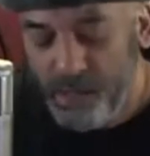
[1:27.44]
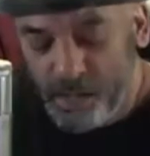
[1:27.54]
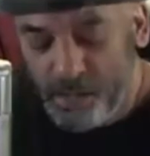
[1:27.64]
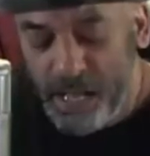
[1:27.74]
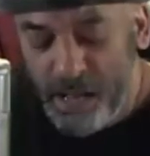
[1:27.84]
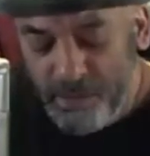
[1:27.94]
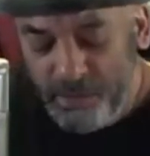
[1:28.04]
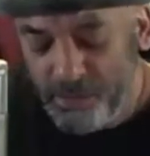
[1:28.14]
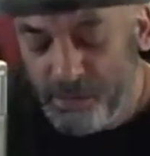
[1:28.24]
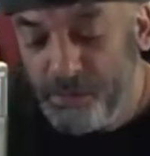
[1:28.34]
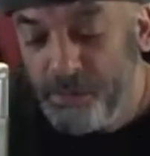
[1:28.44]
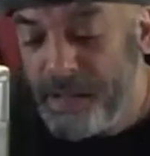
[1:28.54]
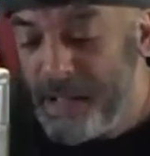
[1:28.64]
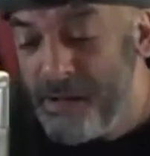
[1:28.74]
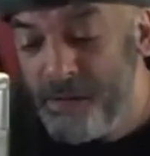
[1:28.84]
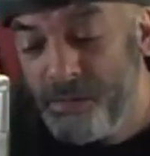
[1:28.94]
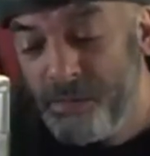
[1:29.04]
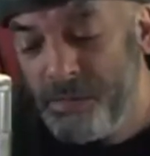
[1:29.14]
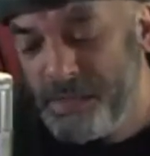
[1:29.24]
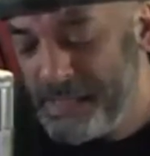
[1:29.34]
Now I look
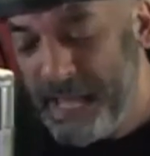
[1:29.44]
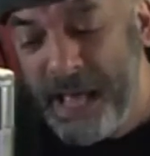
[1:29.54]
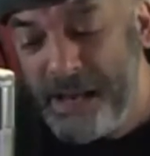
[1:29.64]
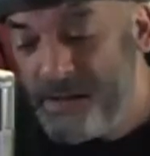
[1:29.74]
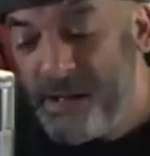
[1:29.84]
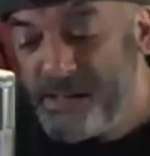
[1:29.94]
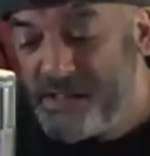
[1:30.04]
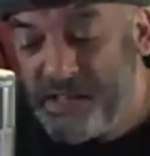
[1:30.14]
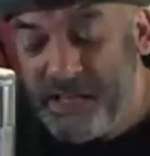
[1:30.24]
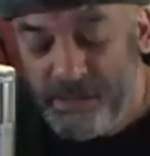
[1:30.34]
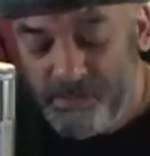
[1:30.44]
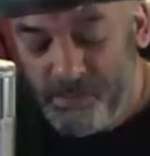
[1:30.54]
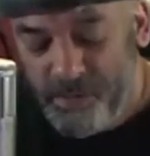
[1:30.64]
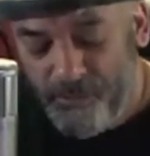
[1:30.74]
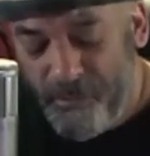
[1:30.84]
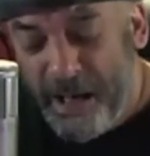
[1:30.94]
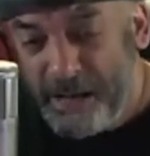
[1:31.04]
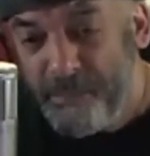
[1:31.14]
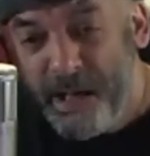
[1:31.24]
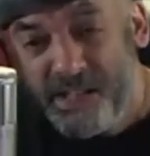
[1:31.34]
around and cannot seem to
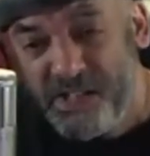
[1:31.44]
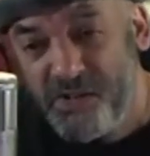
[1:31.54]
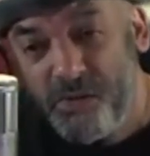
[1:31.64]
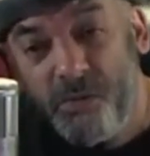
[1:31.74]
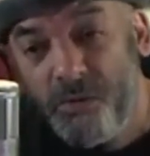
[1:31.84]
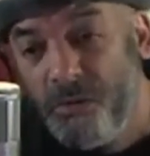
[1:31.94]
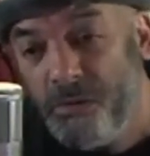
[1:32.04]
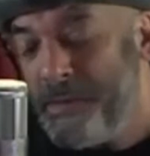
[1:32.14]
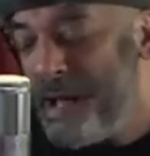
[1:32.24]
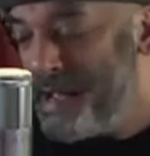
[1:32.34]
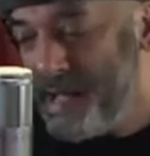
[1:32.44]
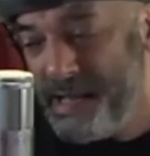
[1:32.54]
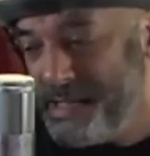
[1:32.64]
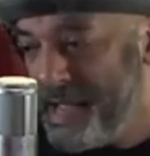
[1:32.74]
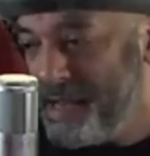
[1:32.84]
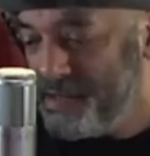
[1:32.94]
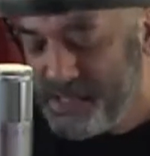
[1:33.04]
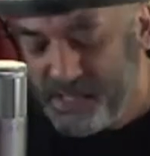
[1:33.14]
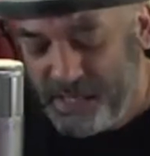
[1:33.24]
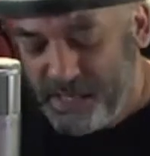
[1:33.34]
find my soul, my
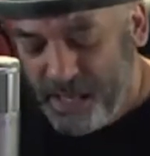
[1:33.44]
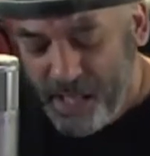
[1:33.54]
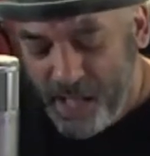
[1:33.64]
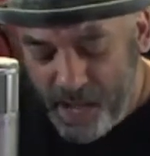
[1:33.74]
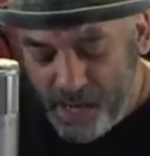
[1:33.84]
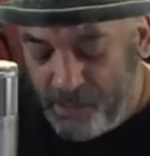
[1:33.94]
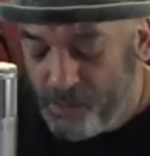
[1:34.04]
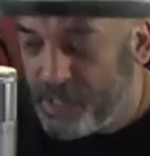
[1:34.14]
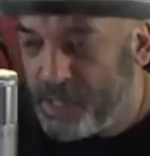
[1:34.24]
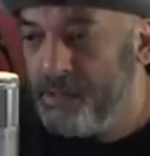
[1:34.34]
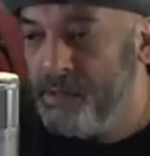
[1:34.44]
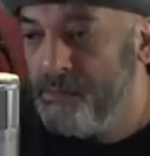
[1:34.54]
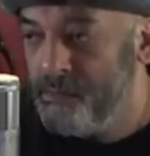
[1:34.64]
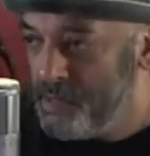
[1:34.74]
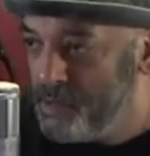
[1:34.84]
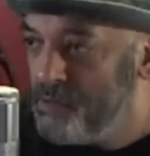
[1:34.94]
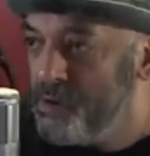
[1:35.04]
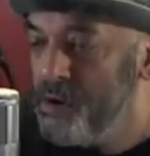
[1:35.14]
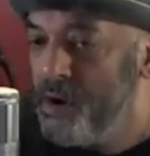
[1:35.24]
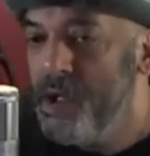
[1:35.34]
identity. I look in the
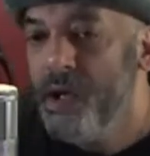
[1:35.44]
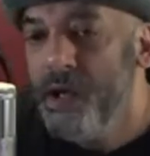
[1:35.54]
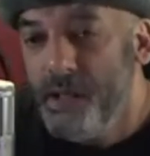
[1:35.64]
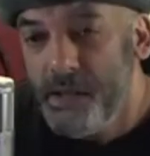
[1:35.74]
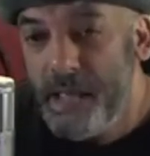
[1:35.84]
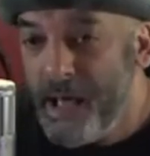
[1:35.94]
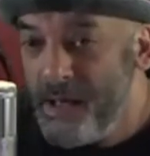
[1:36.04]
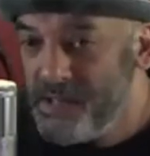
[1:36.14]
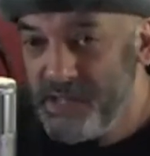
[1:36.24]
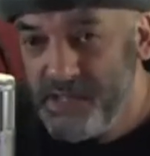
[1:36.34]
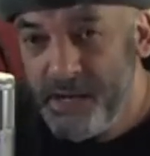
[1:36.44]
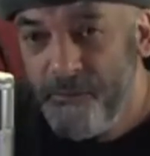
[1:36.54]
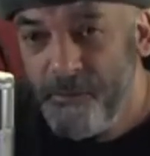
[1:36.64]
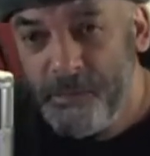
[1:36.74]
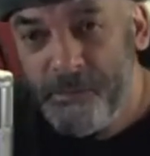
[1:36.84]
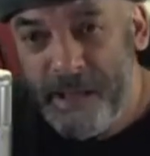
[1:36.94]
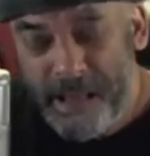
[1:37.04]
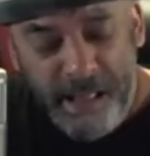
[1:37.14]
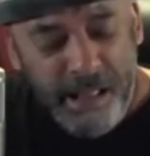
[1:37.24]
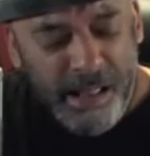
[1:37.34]
mirror, there's a different
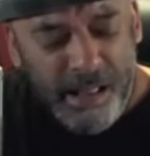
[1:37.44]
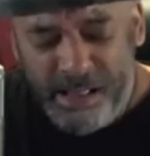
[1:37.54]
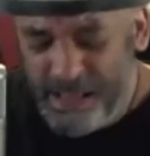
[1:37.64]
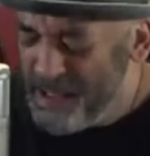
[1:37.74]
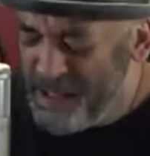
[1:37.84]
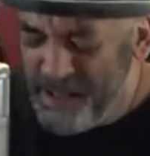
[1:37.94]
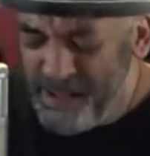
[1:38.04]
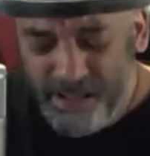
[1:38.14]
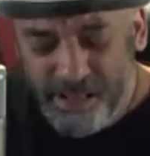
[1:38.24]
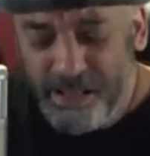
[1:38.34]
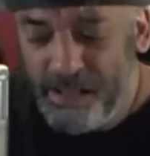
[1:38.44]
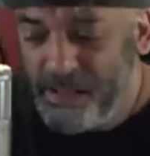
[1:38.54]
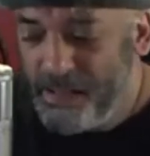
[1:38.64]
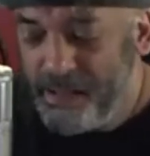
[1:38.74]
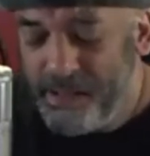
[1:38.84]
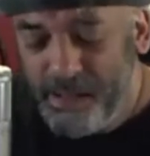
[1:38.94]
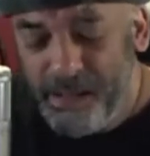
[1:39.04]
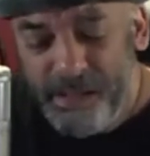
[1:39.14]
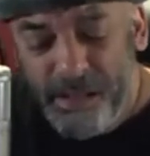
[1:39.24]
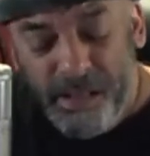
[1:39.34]

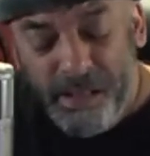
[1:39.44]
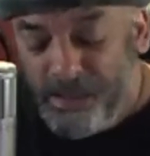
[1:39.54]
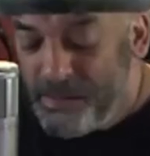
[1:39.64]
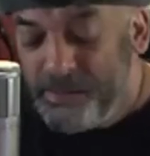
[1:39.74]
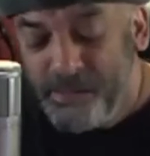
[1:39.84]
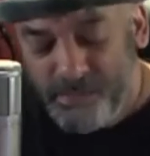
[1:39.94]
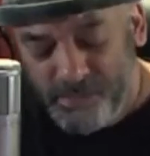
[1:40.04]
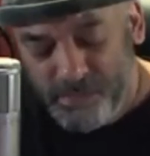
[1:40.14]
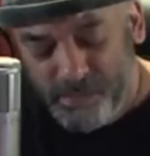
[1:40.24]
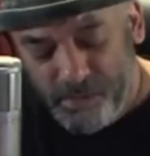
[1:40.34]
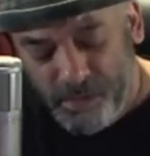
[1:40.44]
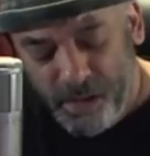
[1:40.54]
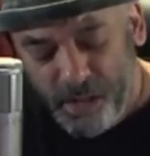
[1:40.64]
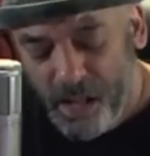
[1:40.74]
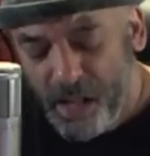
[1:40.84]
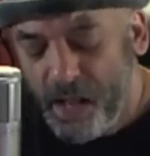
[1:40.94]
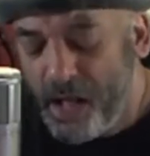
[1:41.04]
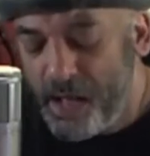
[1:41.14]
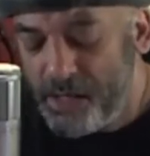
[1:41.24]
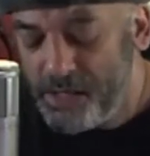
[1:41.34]
man.
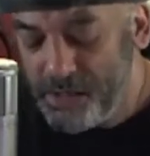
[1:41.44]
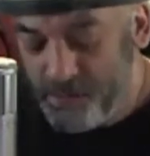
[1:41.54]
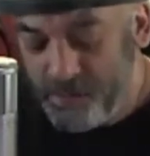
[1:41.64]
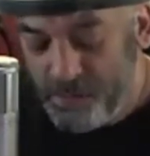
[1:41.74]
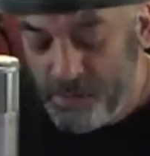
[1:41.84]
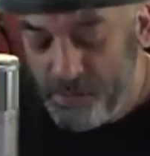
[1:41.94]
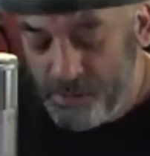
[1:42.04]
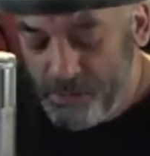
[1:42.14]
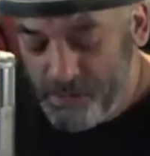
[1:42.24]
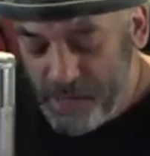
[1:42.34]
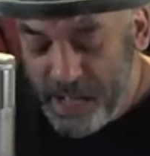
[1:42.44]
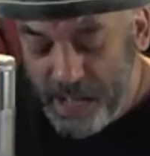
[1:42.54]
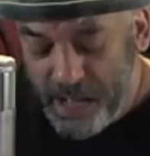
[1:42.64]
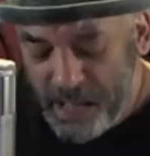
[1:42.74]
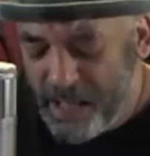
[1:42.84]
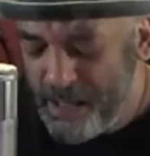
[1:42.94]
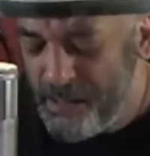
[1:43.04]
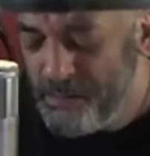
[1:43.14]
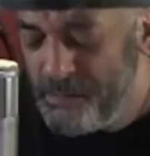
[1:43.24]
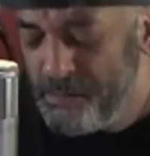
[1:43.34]
I don't know who I am.